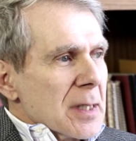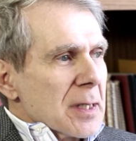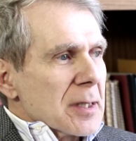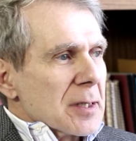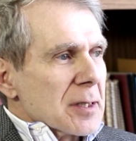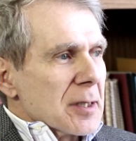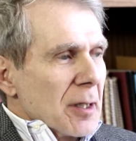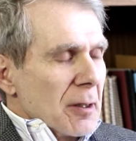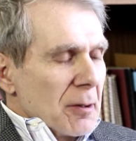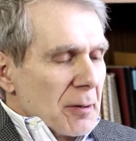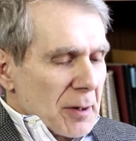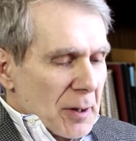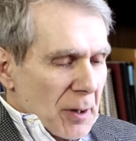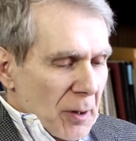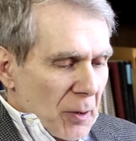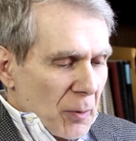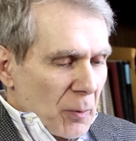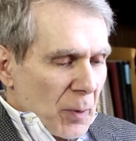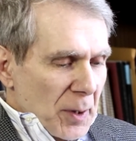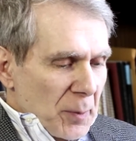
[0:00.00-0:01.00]
So
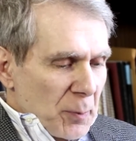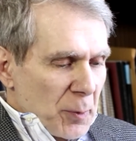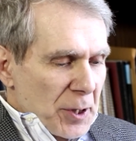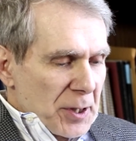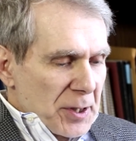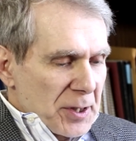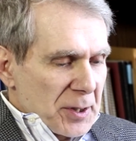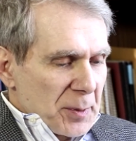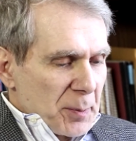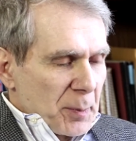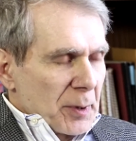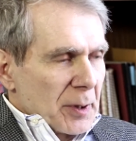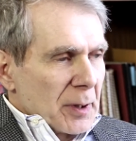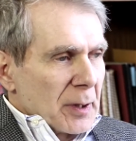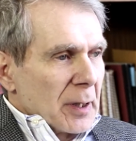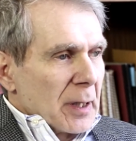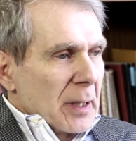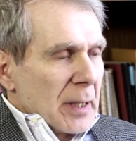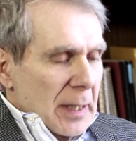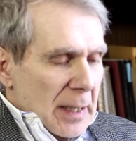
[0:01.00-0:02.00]
uh, one
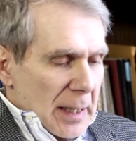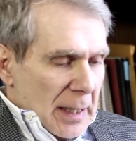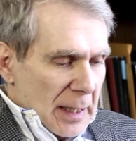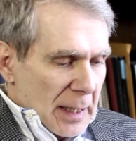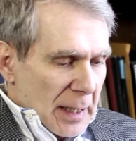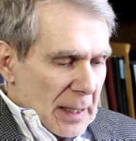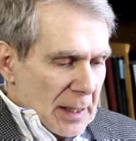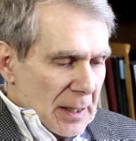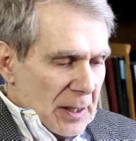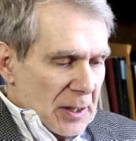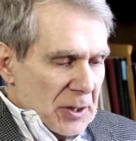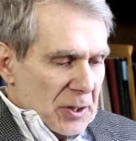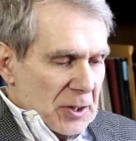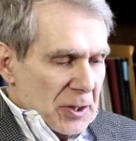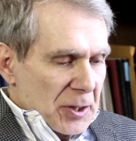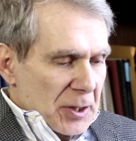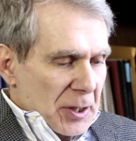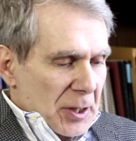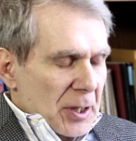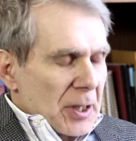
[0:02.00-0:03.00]
principle uh,
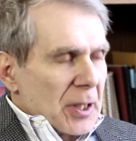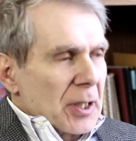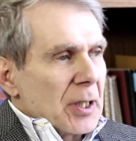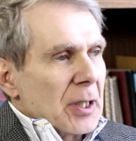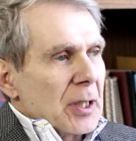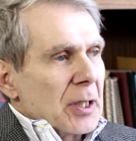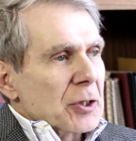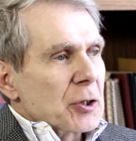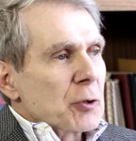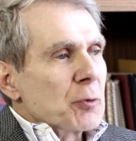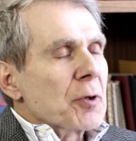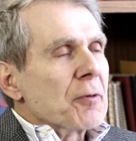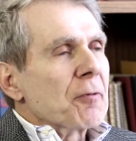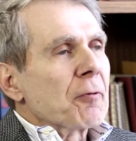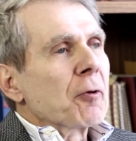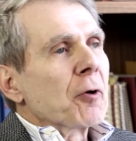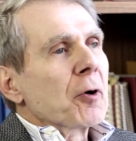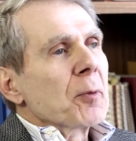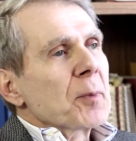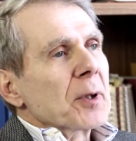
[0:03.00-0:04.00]
is to
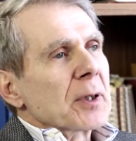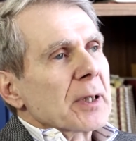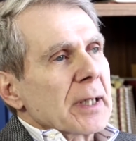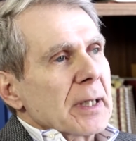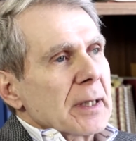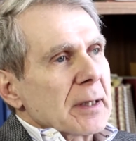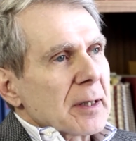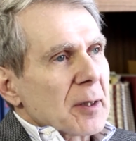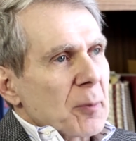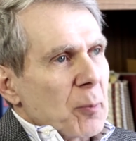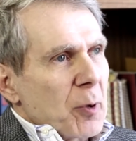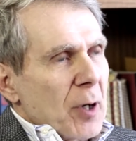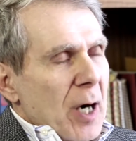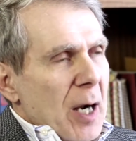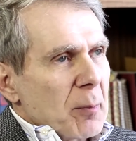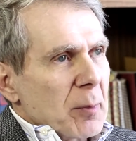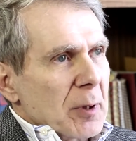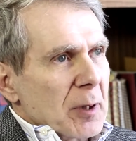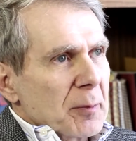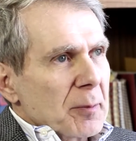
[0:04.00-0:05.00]
reformulate the
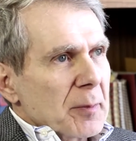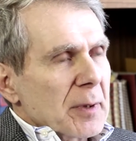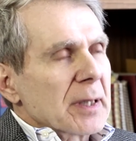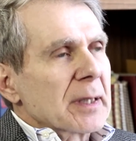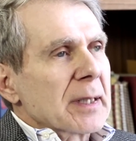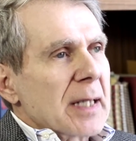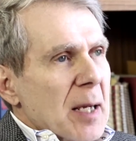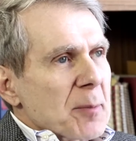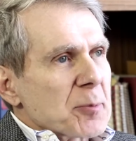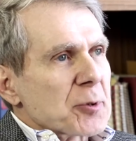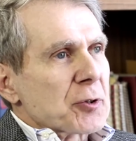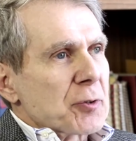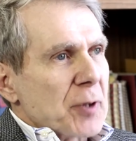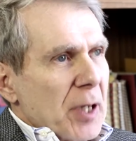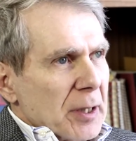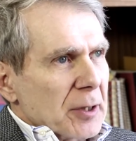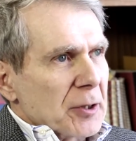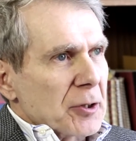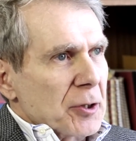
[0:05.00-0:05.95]
problem in abstract